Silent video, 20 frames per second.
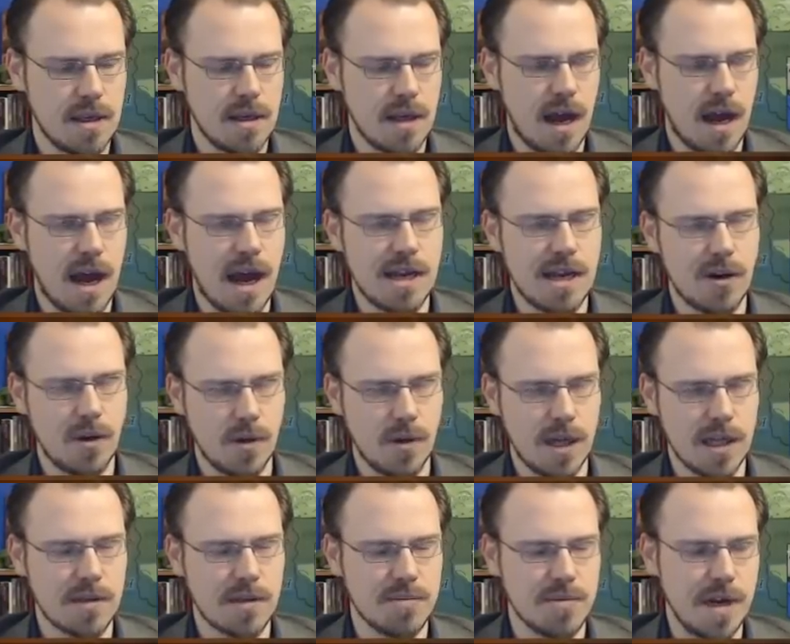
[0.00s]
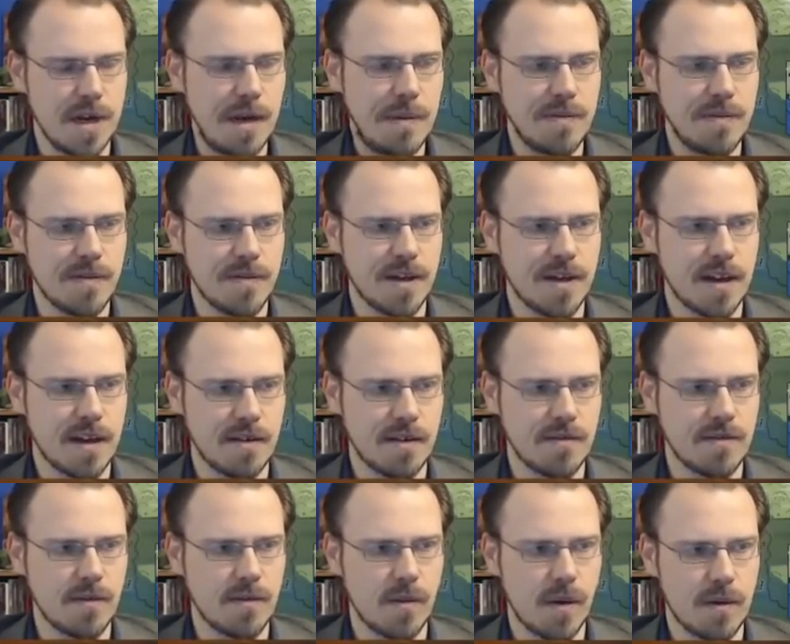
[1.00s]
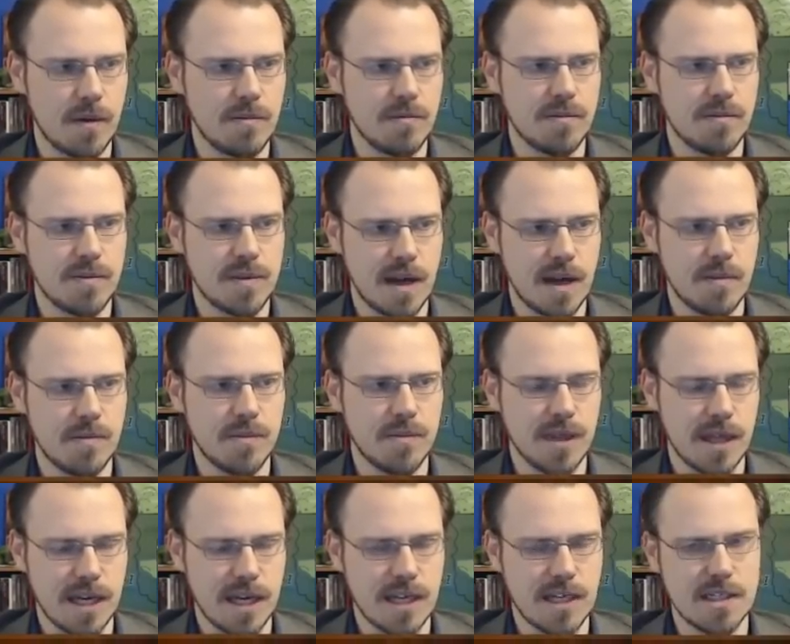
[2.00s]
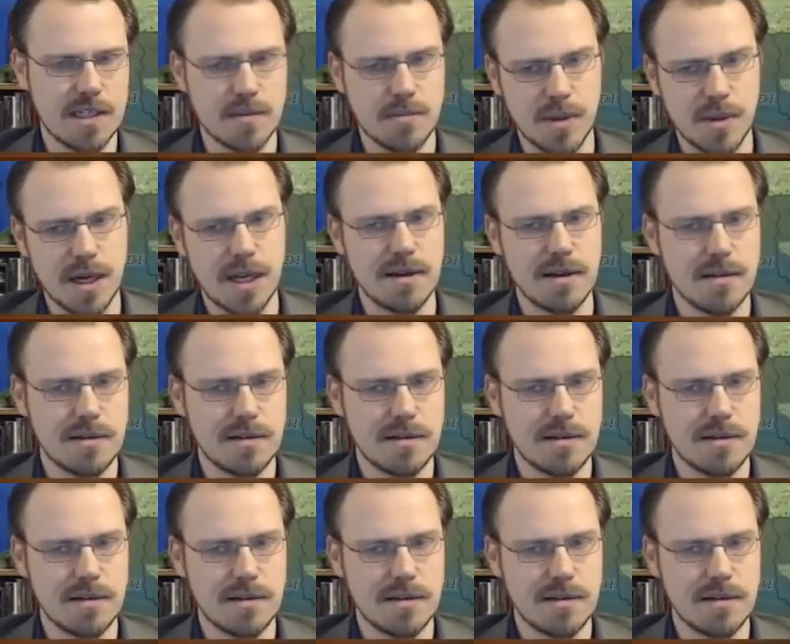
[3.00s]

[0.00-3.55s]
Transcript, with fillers: I don't like the preemptive hitting for one type plays, but